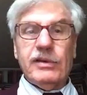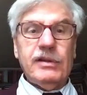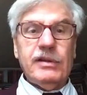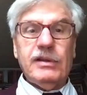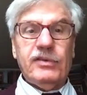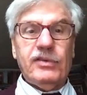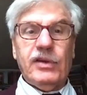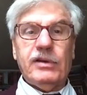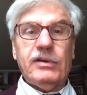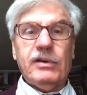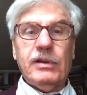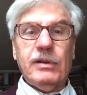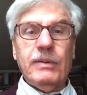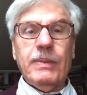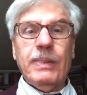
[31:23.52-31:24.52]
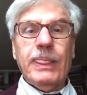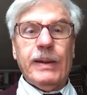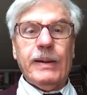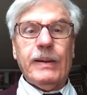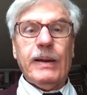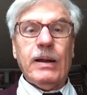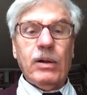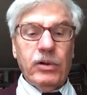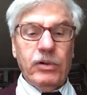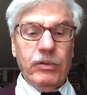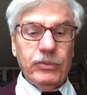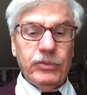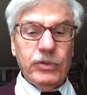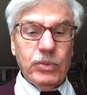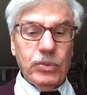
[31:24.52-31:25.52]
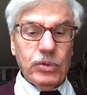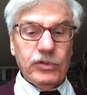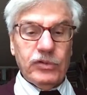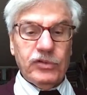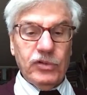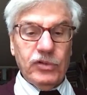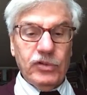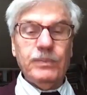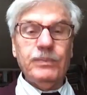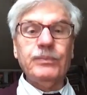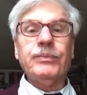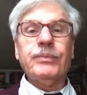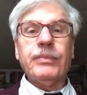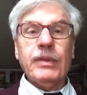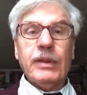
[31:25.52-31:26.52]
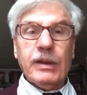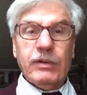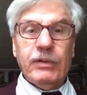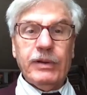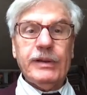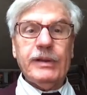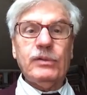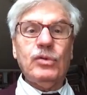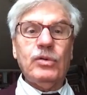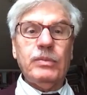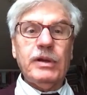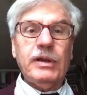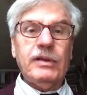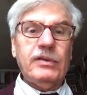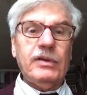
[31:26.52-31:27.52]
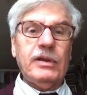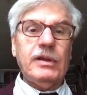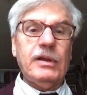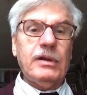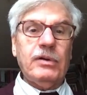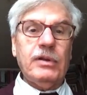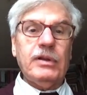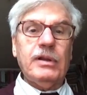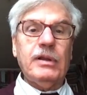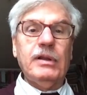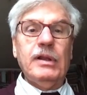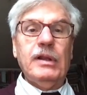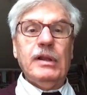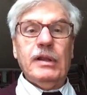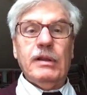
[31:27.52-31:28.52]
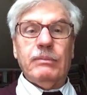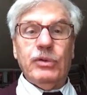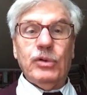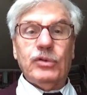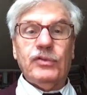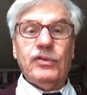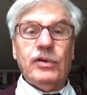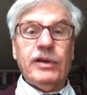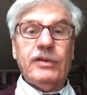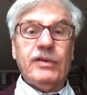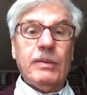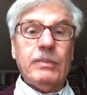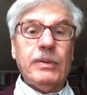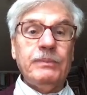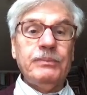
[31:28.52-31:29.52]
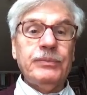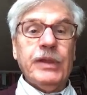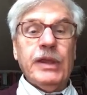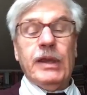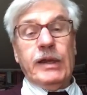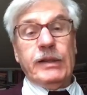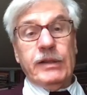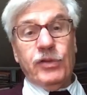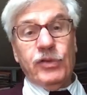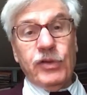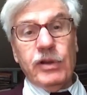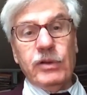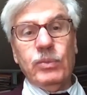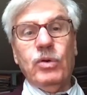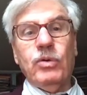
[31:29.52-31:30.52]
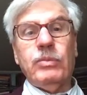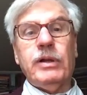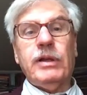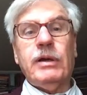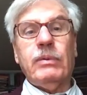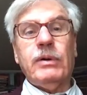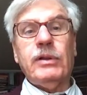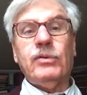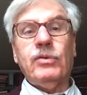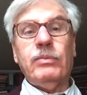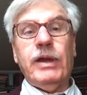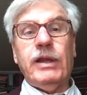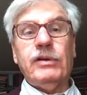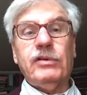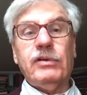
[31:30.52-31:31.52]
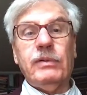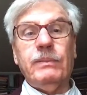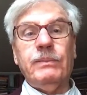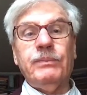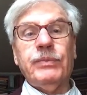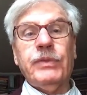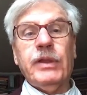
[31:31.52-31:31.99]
and etc. All around the world. So Greta Thunberg is another beautiful example. And the third woman I want to mention,